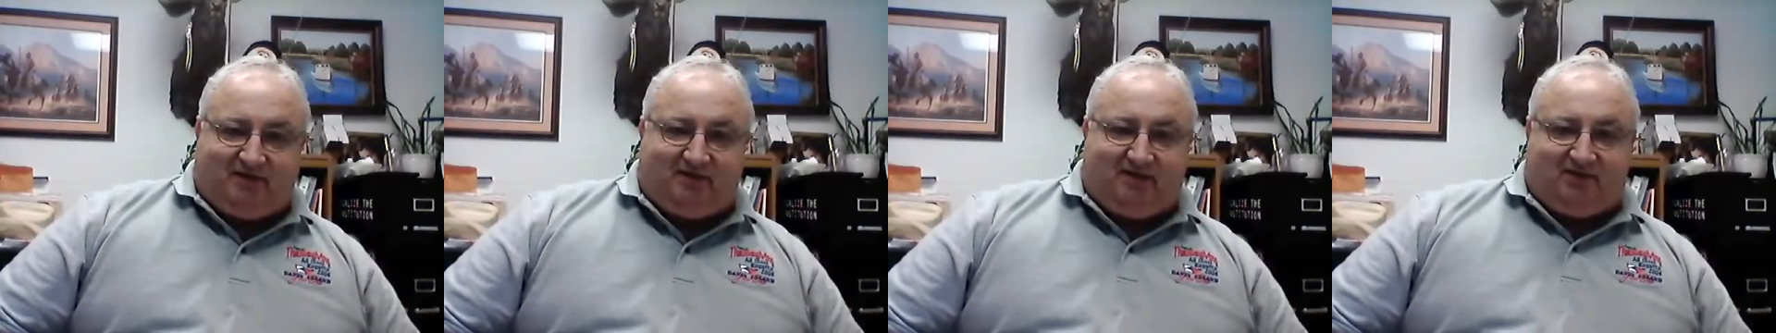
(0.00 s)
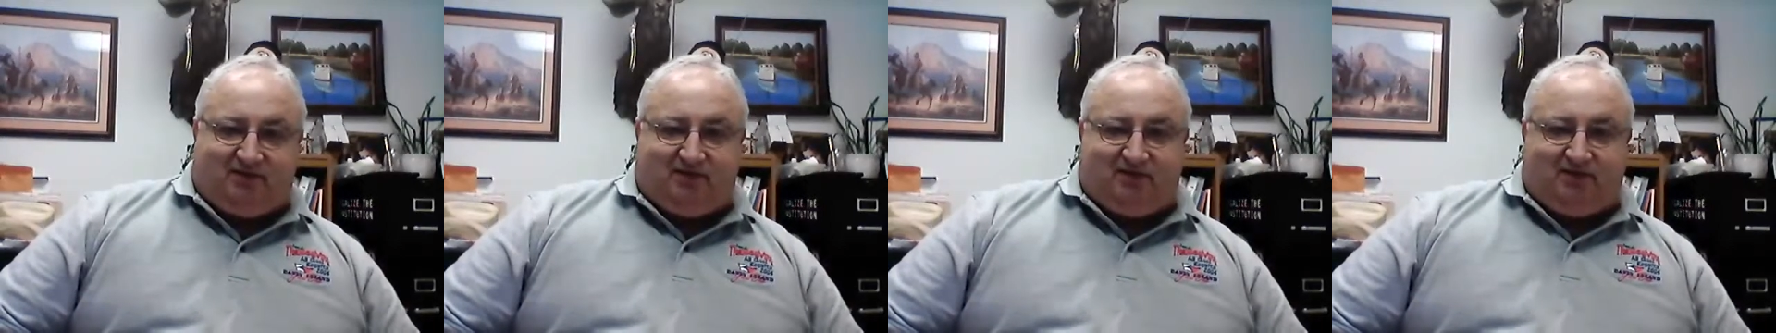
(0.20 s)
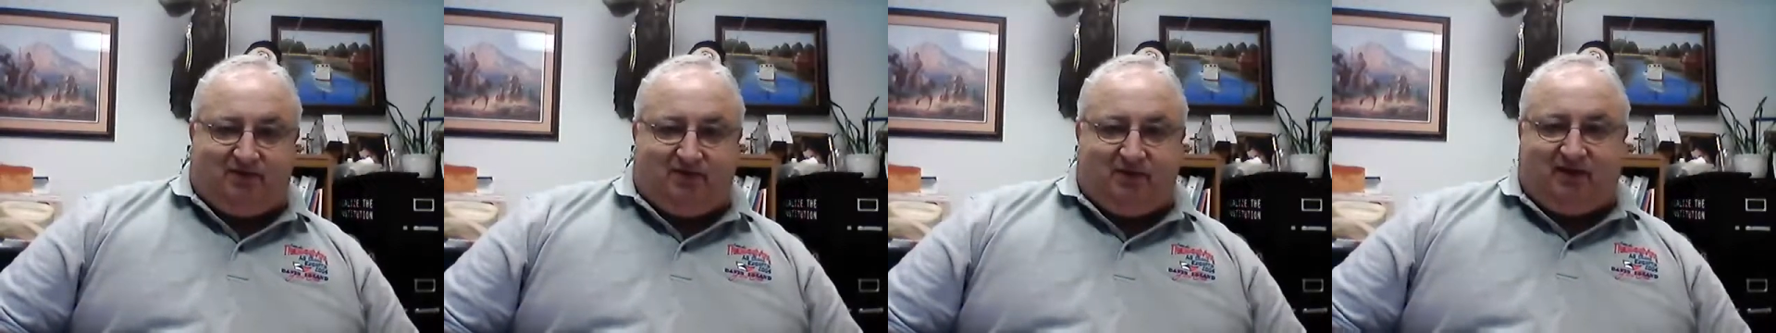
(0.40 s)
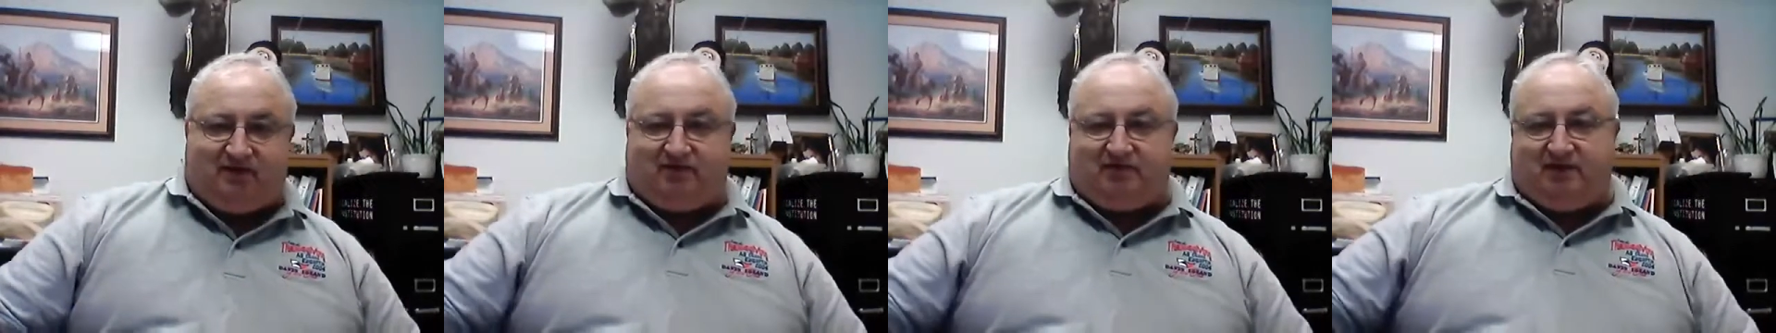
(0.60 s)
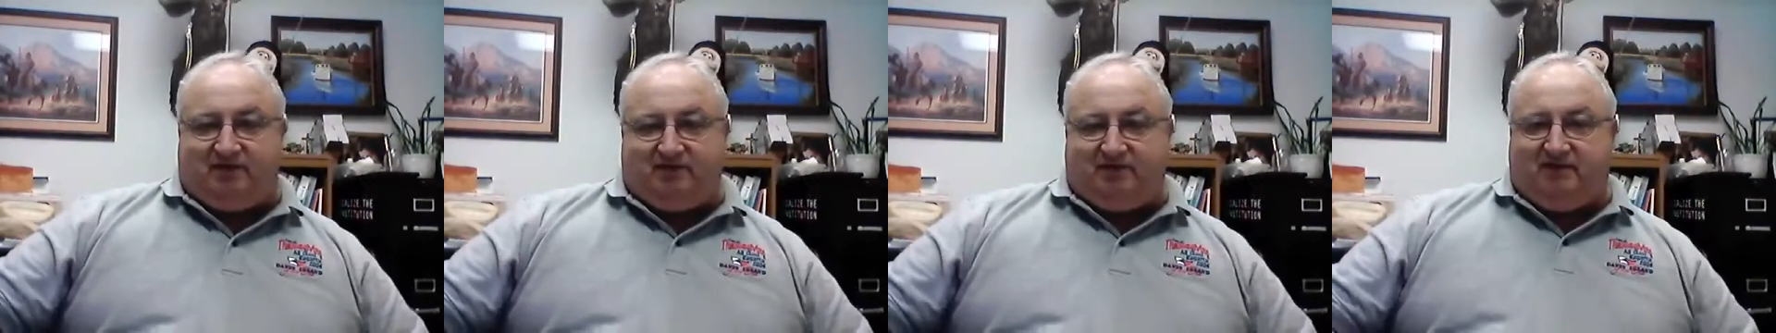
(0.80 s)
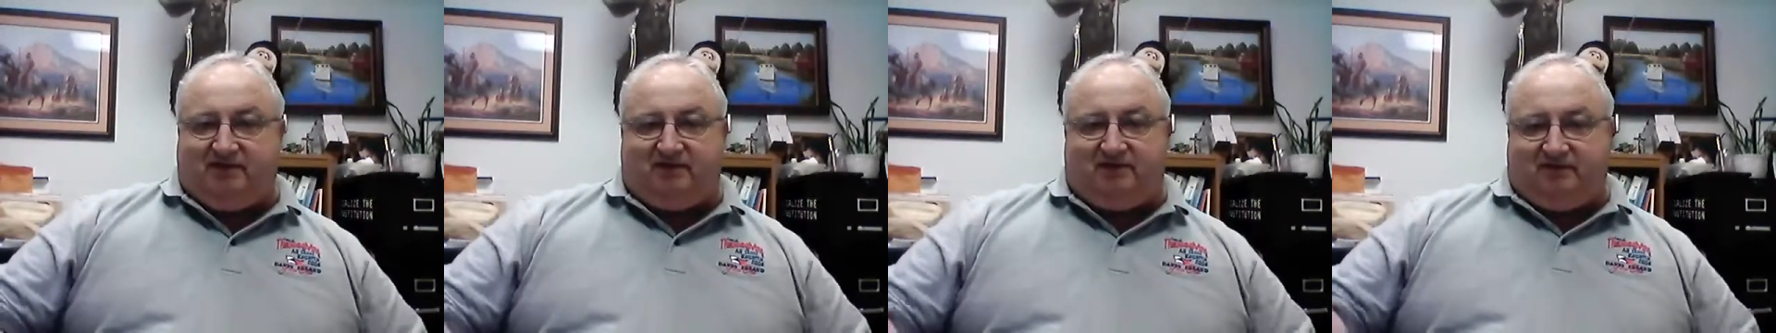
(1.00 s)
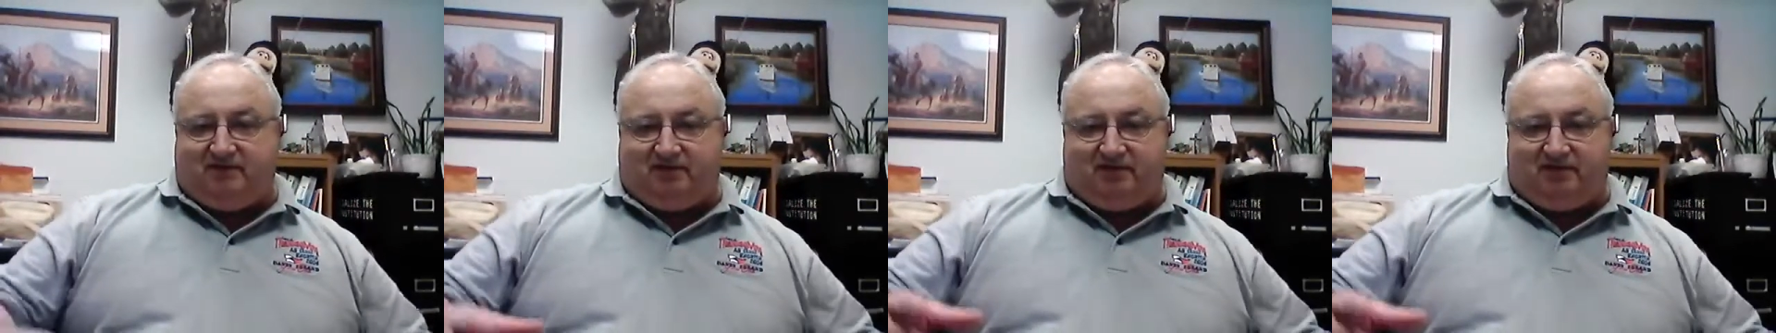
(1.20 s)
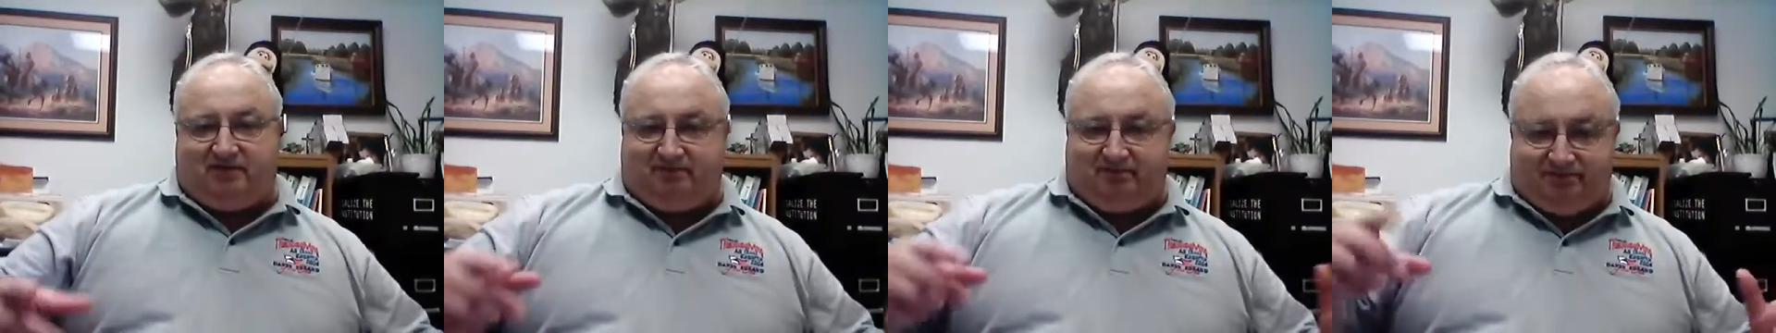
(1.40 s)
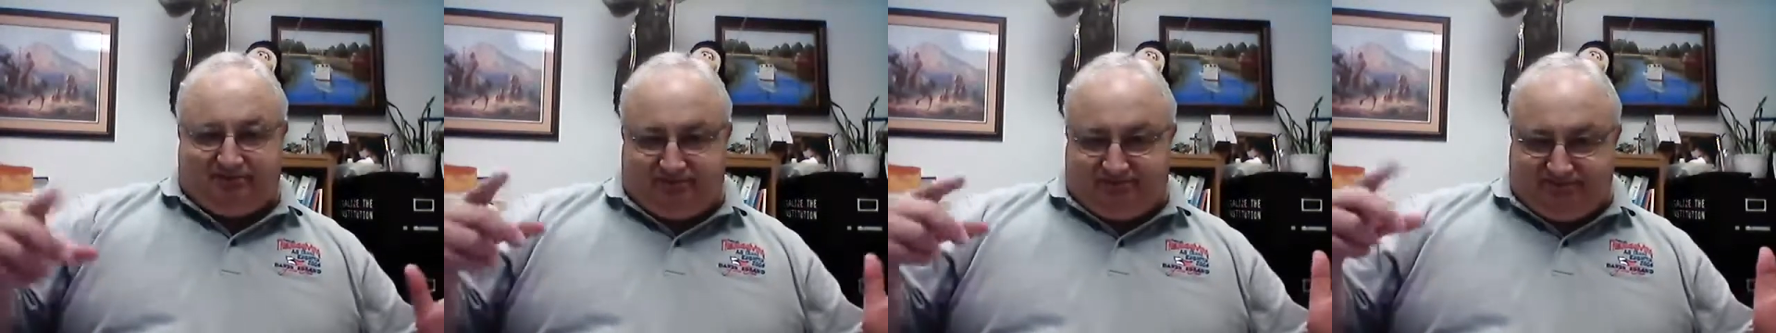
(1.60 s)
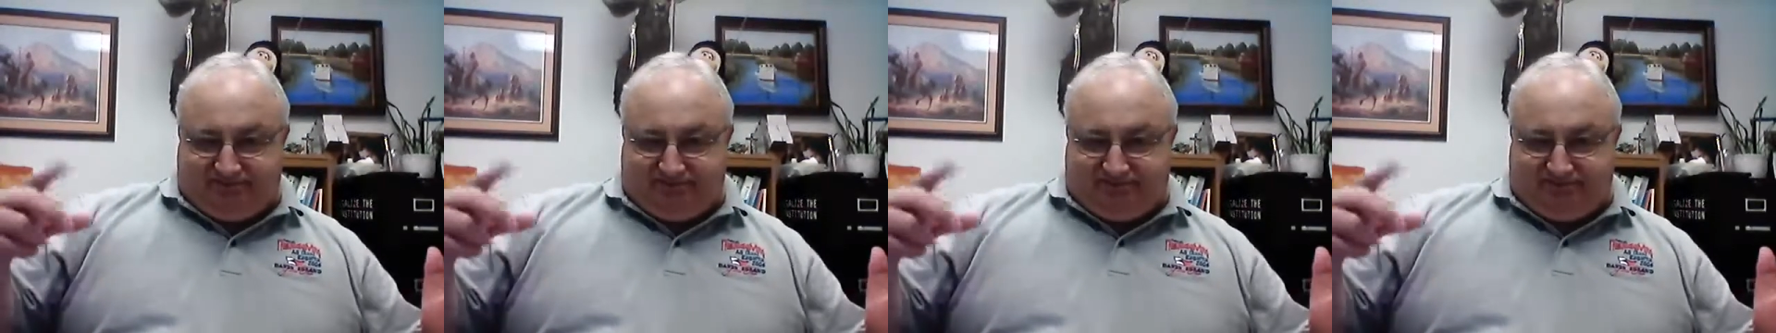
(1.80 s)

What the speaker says: currency. The rest of it is just,